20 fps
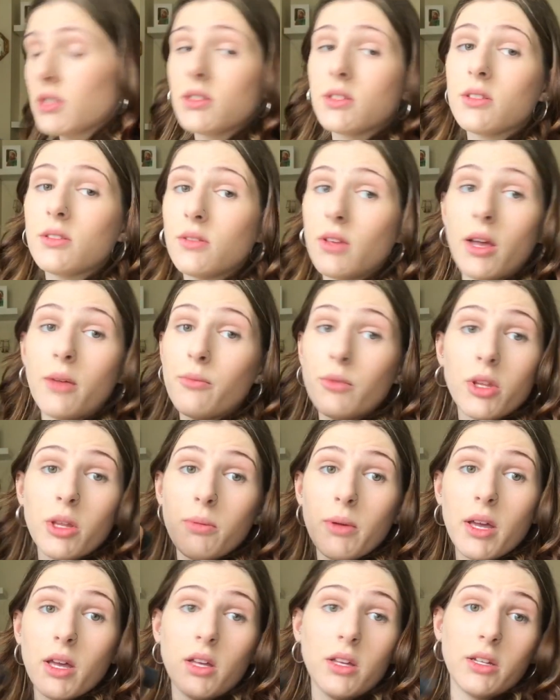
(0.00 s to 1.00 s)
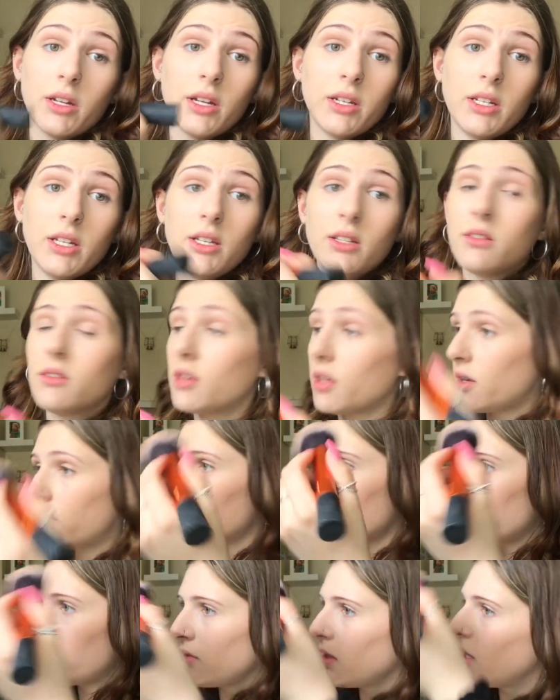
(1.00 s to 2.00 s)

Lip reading: because I'm really pale and I need the